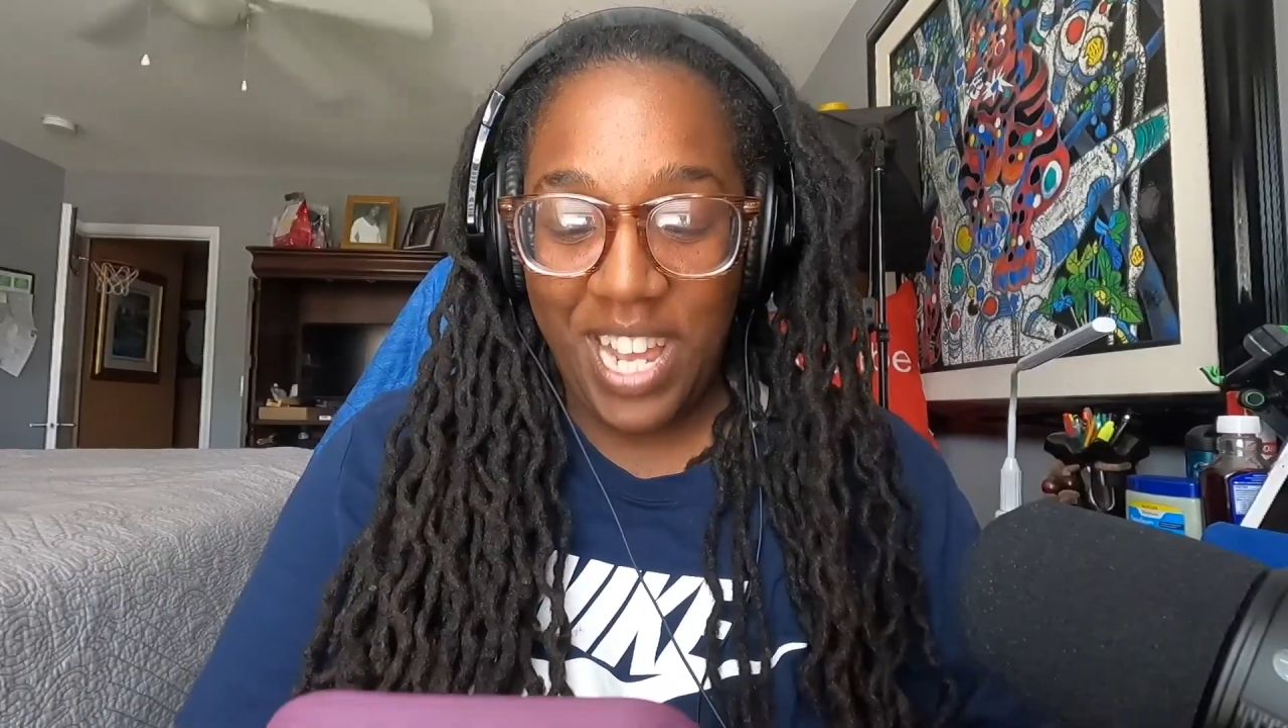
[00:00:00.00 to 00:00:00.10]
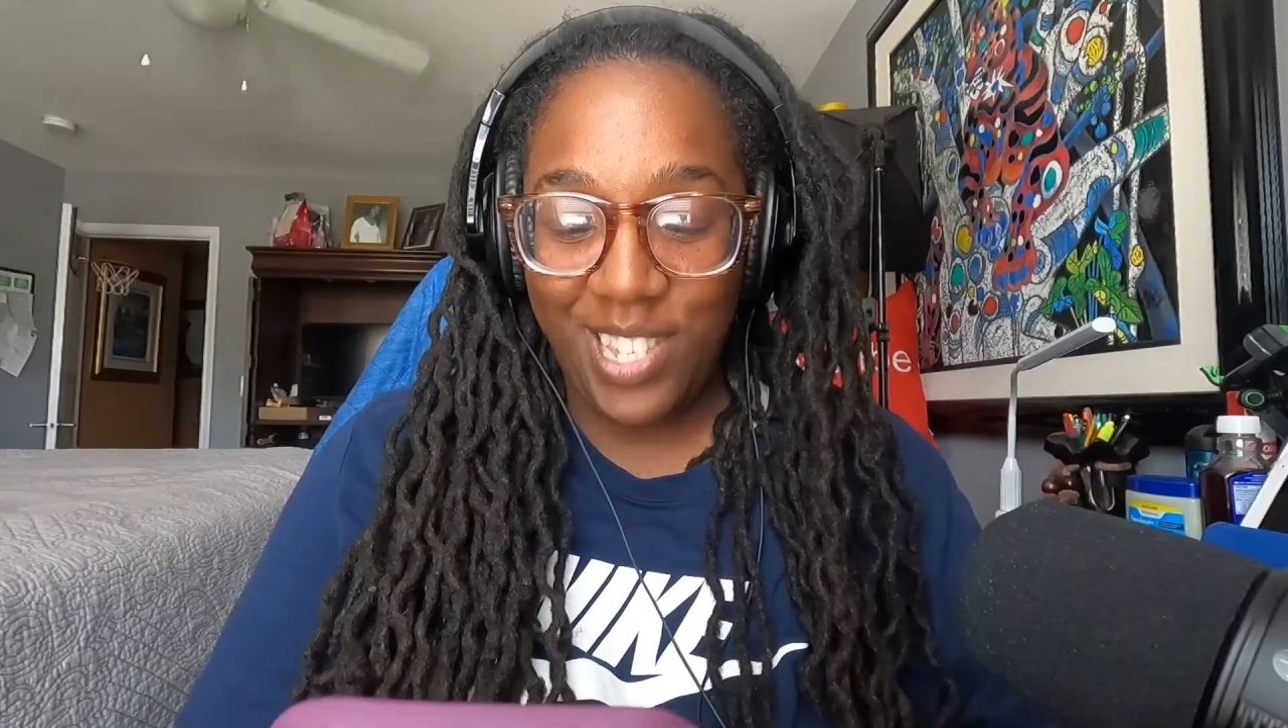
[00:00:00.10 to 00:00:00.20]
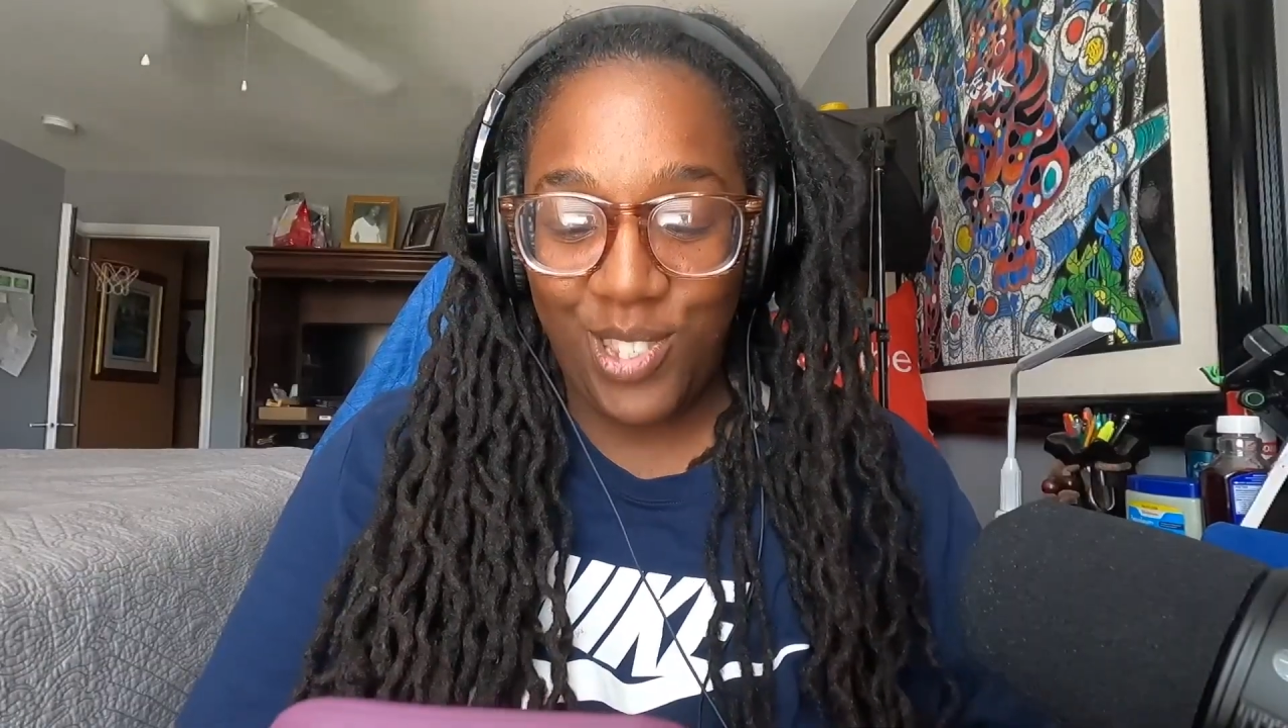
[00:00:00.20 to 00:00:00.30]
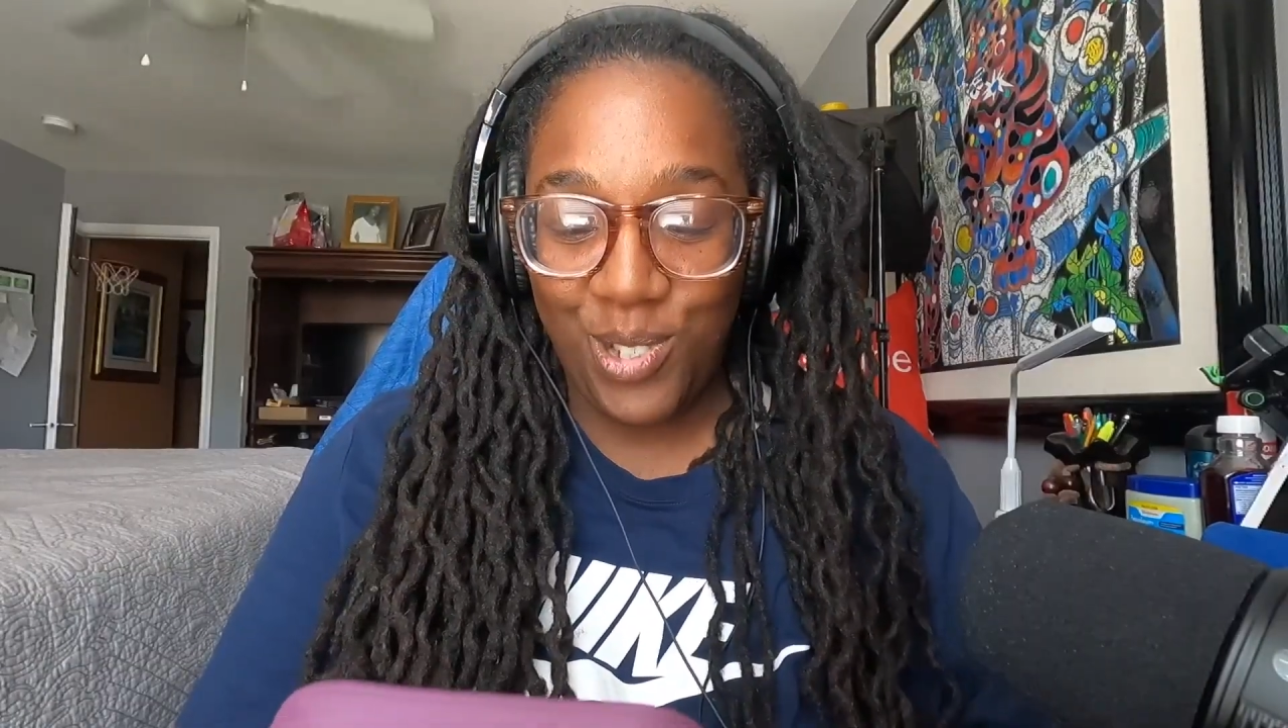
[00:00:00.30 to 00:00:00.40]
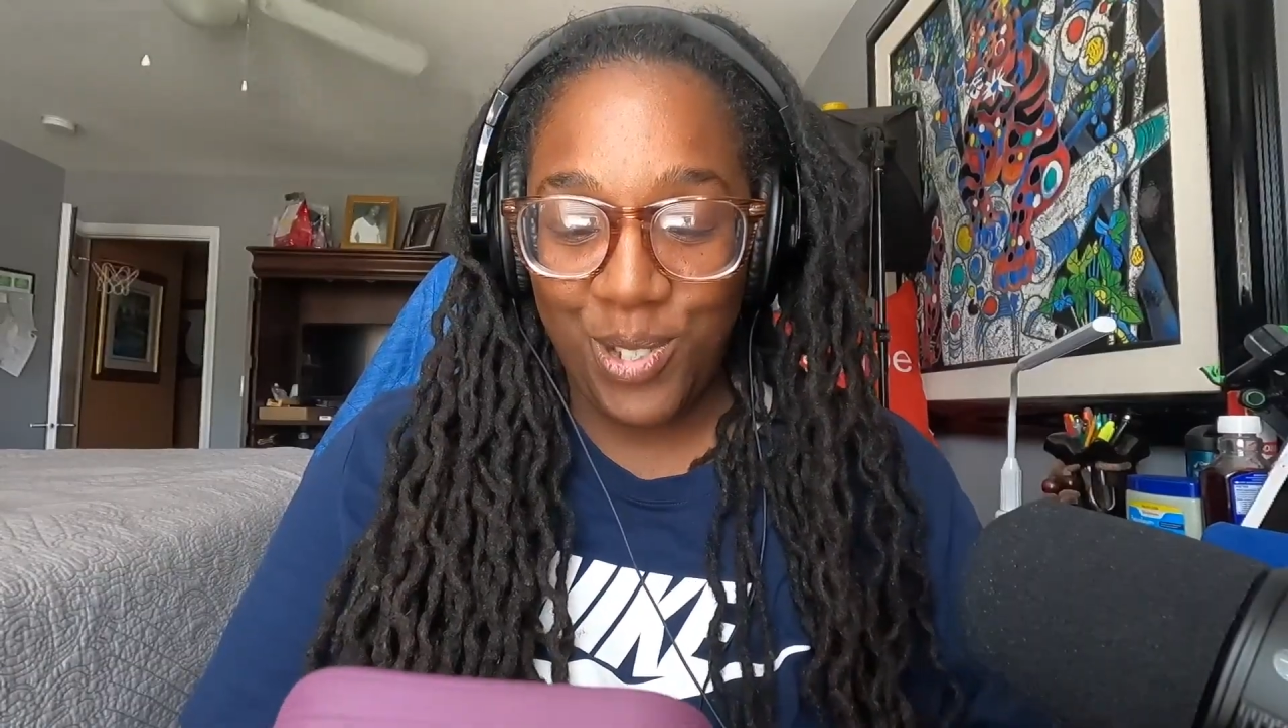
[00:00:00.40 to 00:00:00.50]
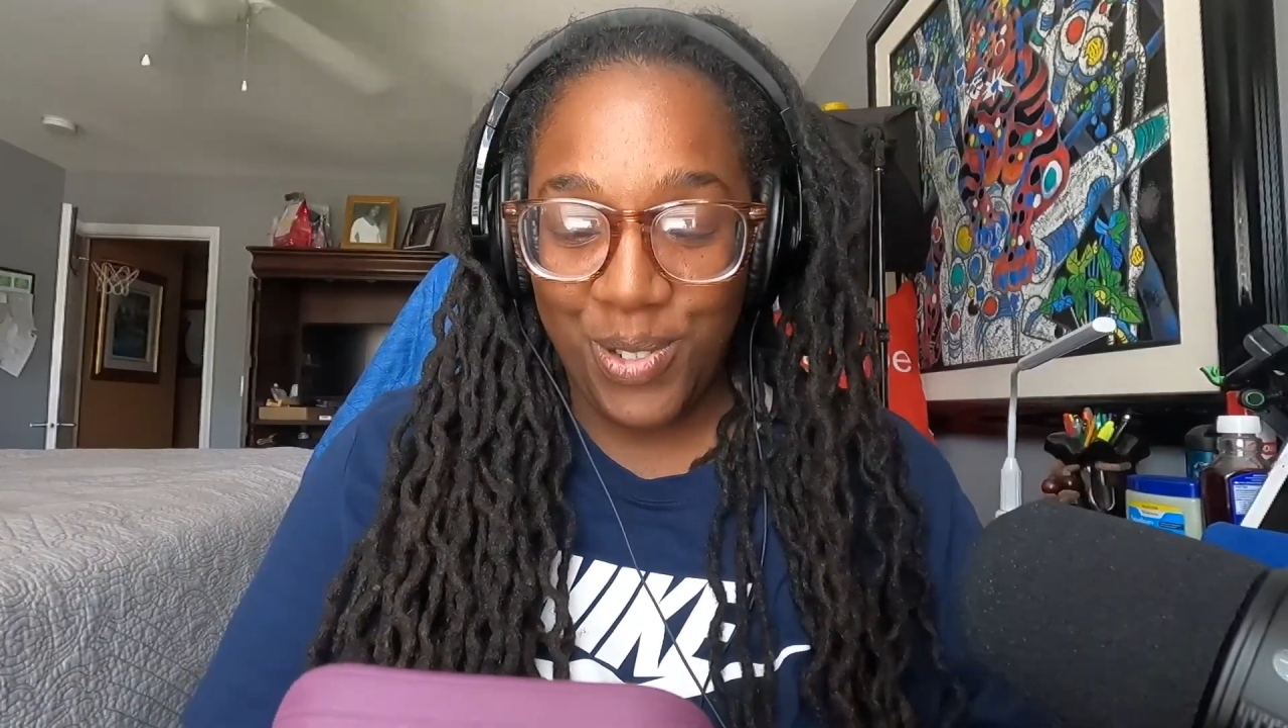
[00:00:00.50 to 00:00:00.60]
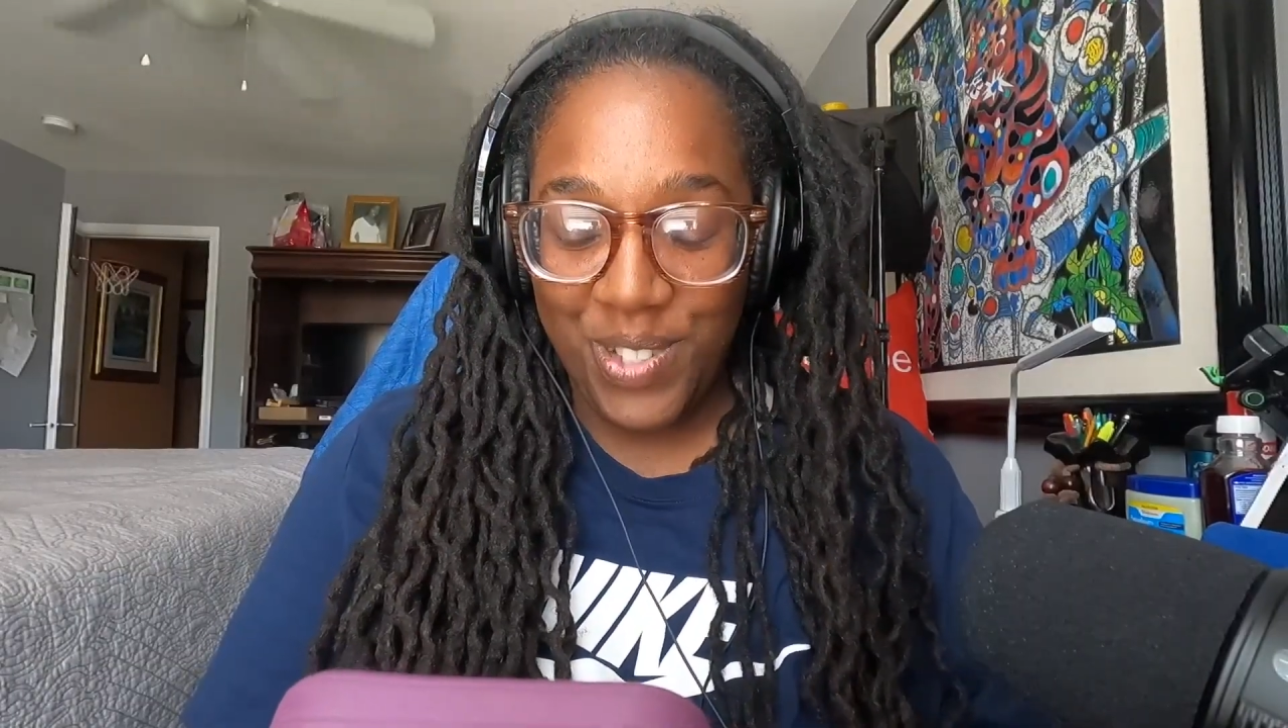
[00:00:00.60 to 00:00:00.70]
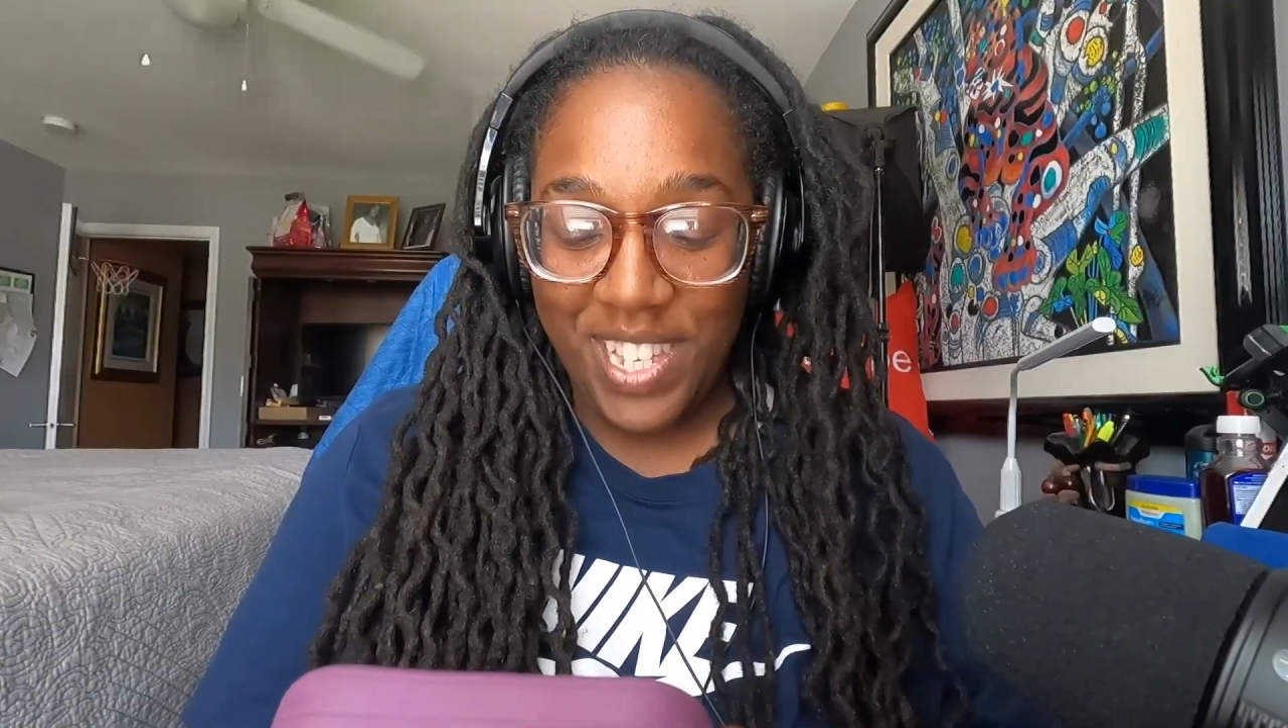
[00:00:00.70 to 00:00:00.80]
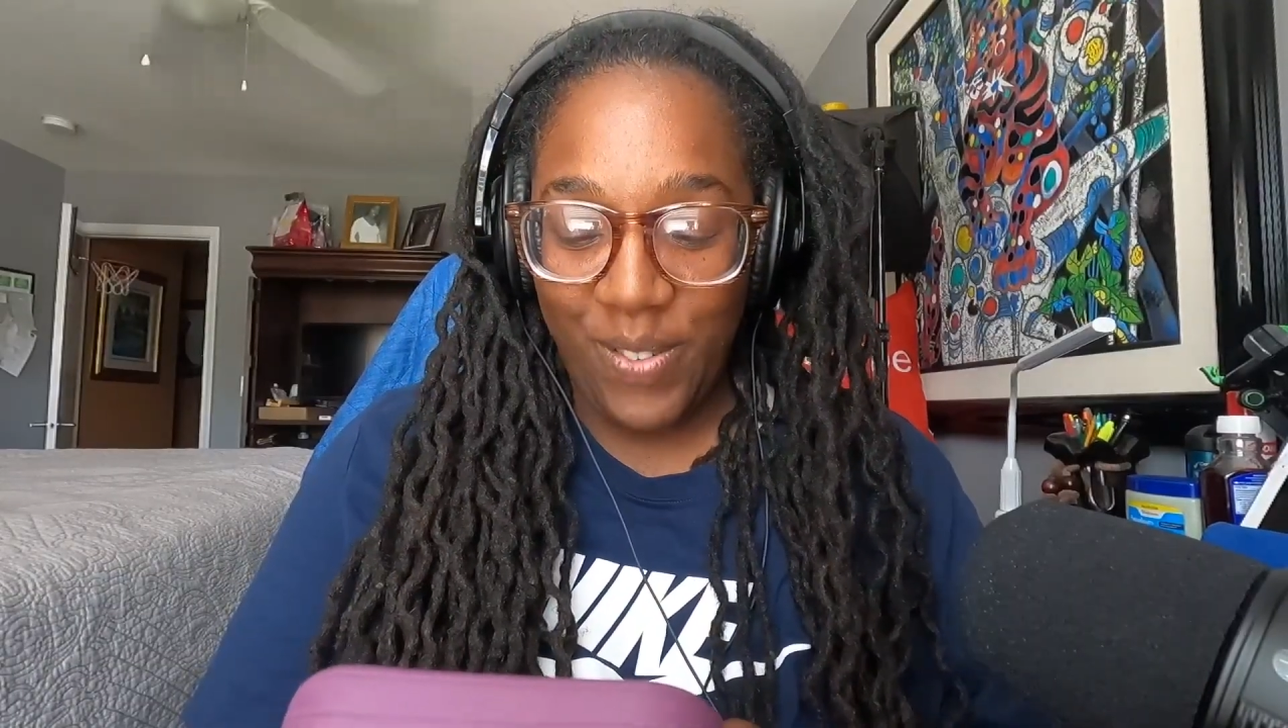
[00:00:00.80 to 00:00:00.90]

That's true.